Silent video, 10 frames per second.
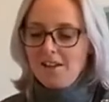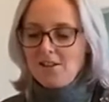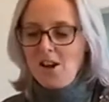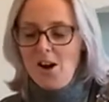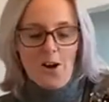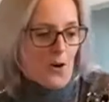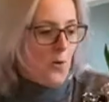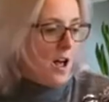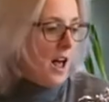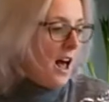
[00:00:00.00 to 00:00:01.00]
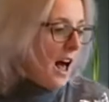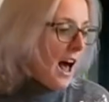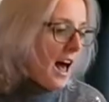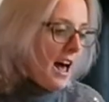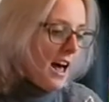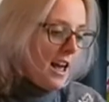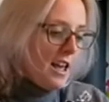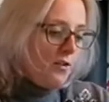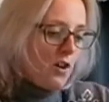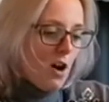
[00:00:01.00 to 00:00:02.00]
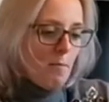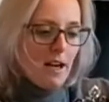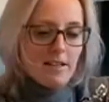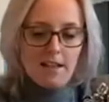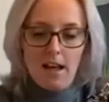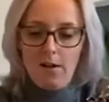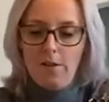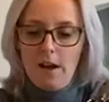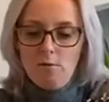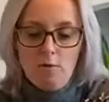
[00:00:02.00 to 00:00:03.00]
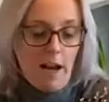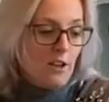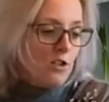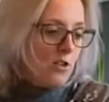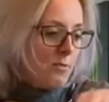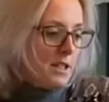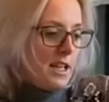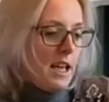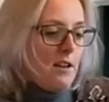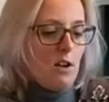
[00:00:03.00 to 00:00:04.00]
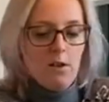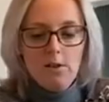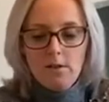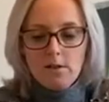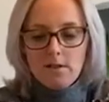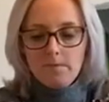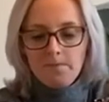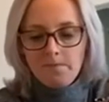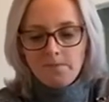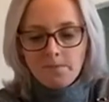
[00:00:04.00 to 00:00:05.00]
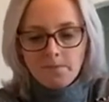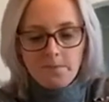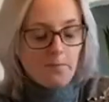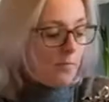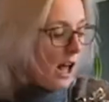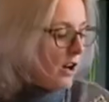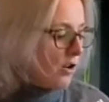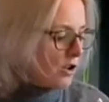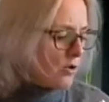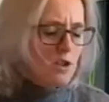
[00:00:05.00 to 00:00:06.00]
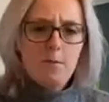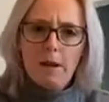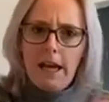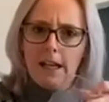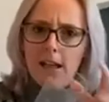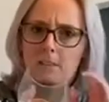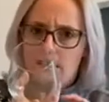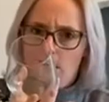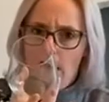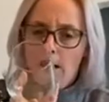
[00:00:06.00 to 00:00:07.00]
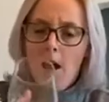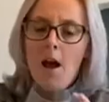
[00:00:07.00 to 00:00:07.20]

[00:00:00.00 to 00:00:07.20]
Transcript: So I have got myself a range of materials and also just a plain glass as well,